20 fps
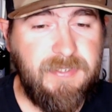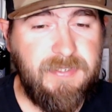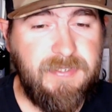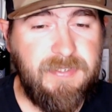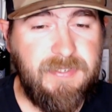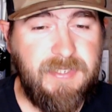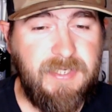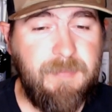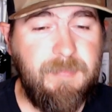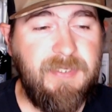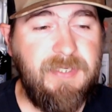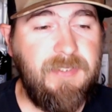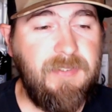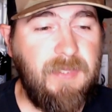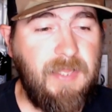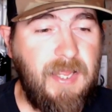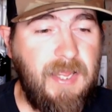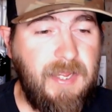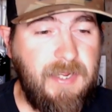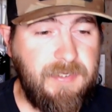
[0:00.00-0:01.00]
C B
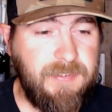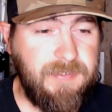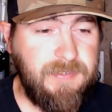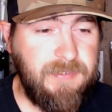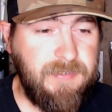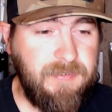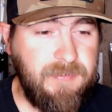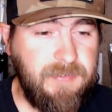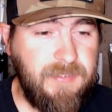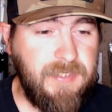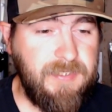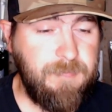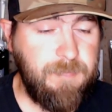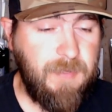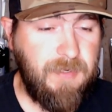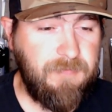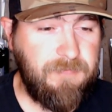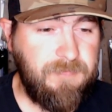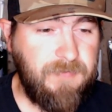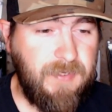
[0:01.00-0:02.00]
glass. That's
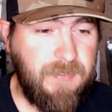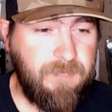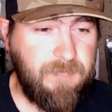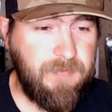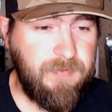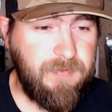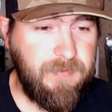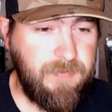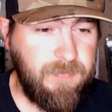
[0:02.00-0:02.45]
my favorite.